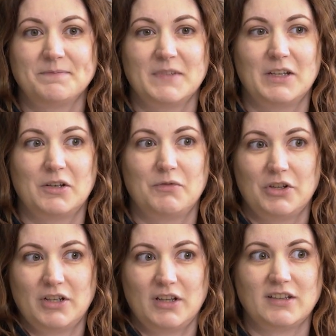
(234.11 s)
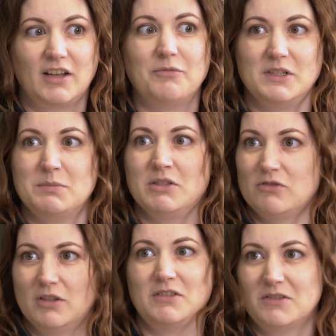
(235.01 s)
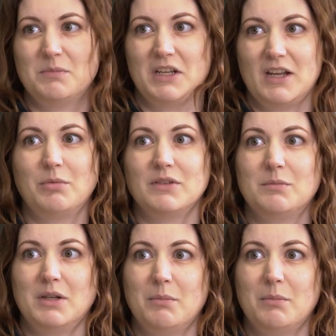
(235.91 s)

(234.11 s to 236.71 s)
it really left me speechless being able to be.